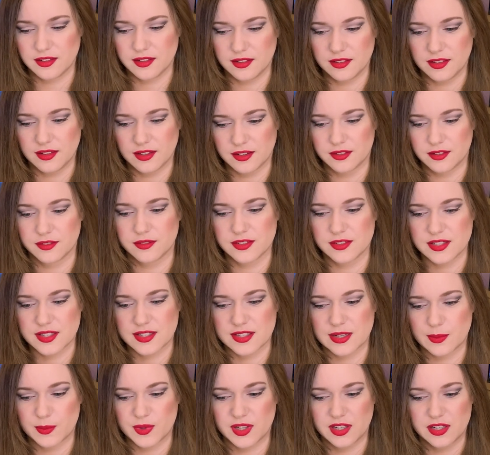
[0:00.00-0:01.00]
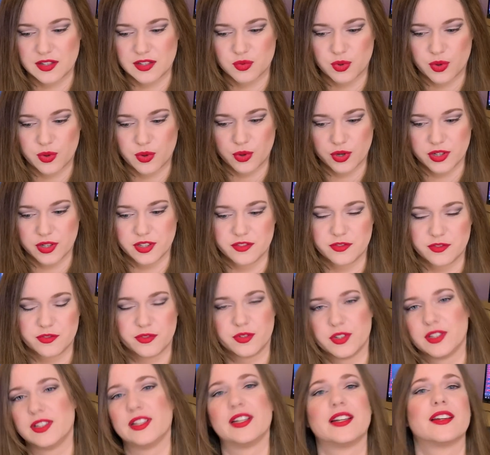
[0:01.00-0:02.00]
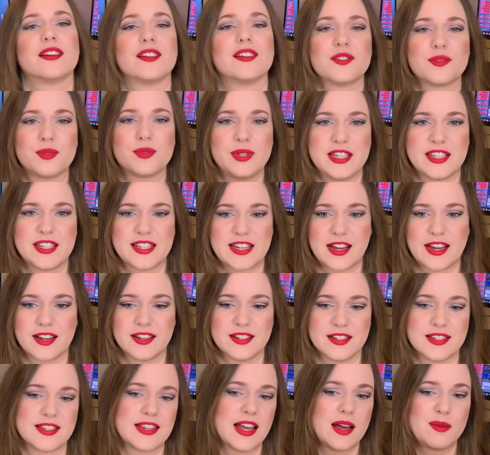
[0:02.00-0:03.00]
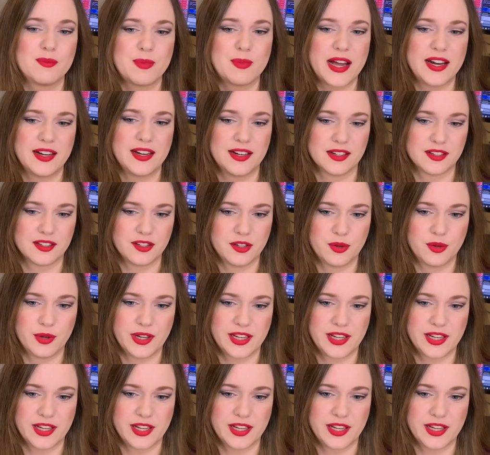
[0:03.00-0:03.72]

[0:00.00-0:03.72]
you know, something is recorded for like 3 seconds, that might not go